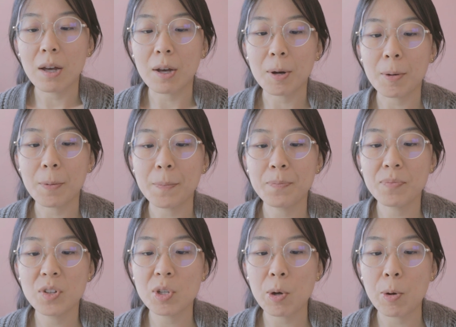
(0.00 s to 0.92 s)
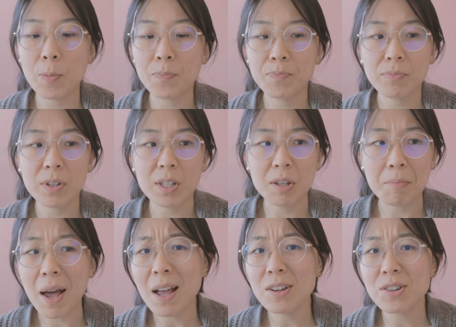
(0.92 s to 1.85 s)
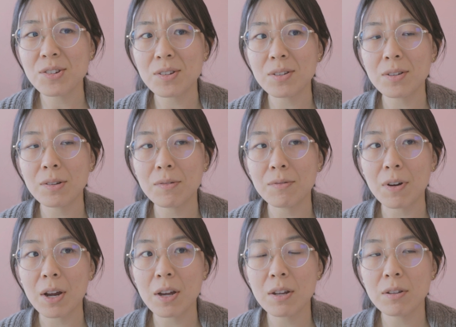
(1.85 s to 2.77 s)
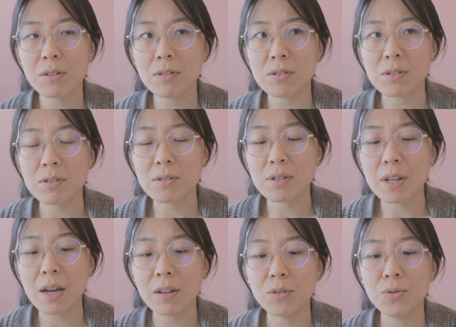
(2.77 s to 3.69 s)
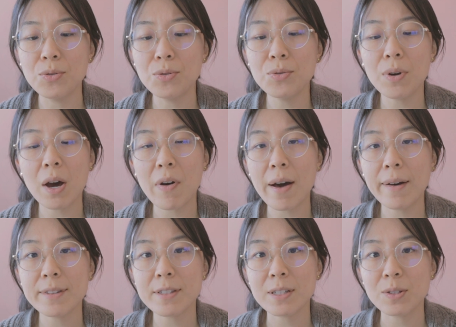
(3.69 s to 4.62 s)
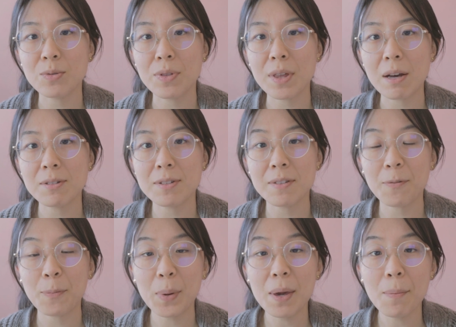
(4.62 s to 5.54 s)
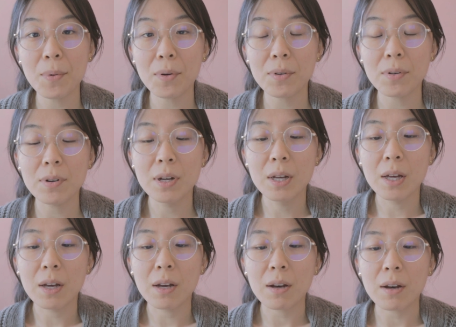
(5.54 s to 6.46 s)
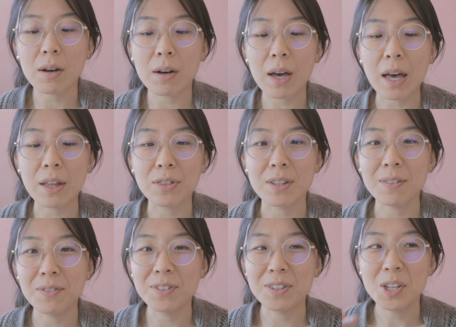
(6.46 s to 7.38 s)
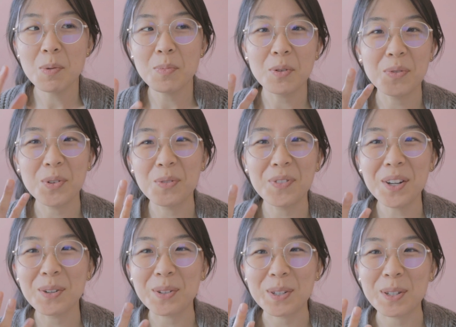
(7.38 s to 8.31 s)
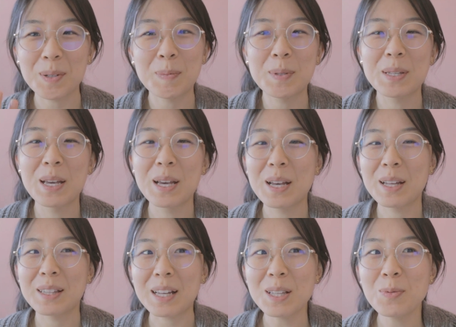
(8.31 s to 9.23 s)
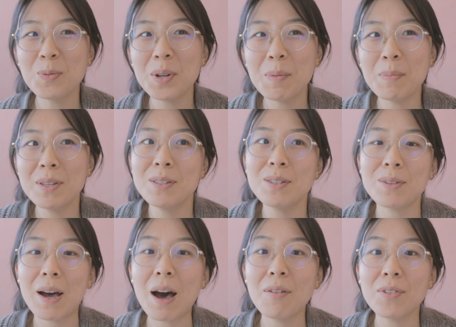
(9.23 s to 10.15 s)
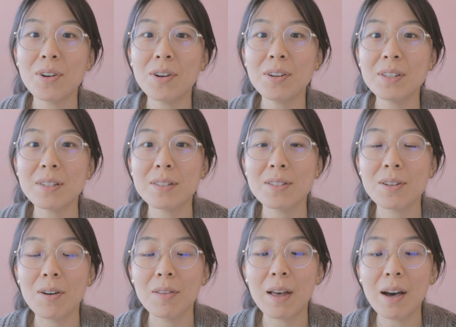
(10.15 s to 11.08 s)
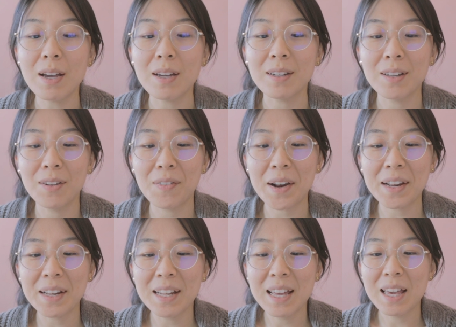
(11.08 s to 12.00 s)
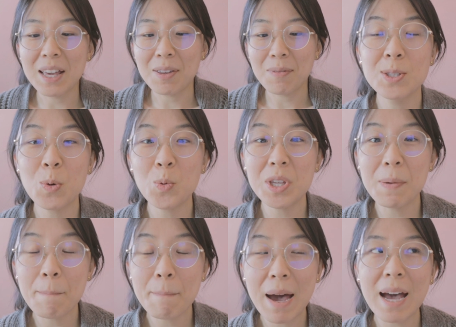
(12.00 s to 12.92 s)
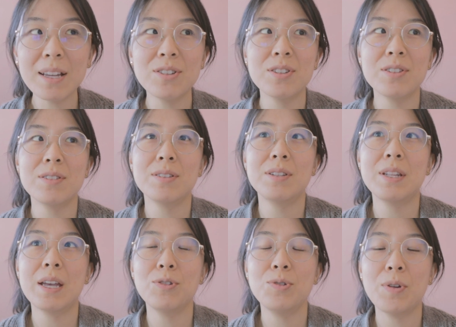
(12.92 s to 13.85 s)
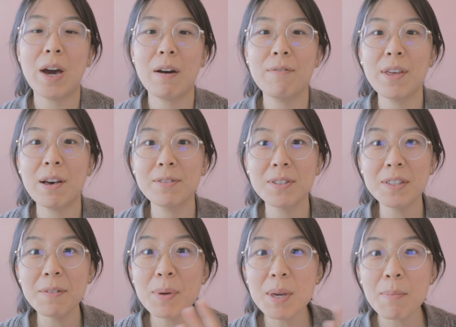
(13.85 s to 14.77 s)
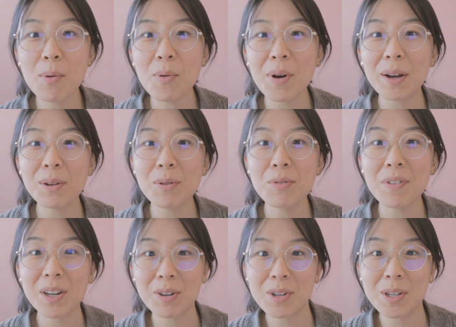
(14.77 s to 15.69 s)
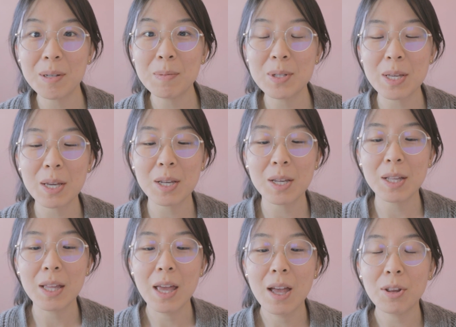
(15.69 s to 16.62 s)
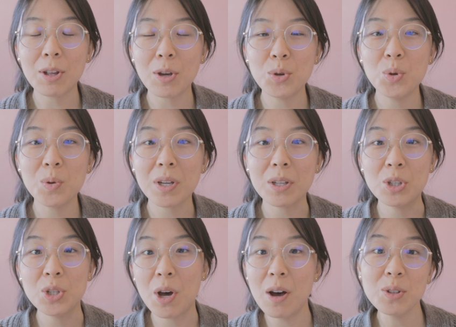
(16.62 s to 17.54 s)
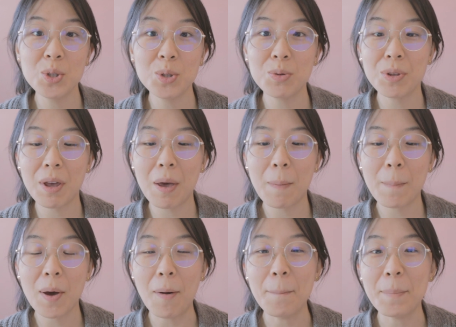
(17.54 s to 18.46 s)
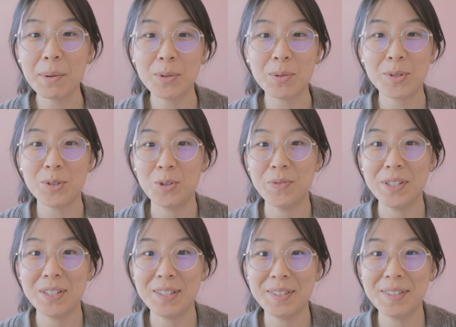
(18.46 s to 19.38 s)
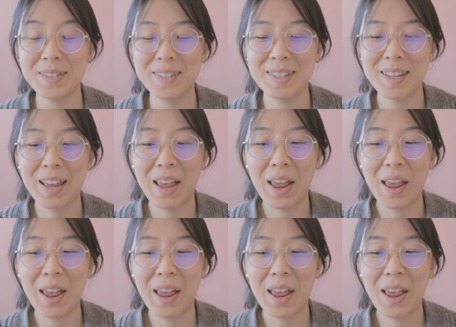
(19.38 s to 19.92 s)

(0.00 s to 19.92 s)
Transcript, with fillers: Um, so imagine, right, just that you have access to thousands of people uh, at the tip of your fingertips. That's what it means to have an audience online, right? So imagine that you have thousands of people at your fingertips and that you can talk to them about your services,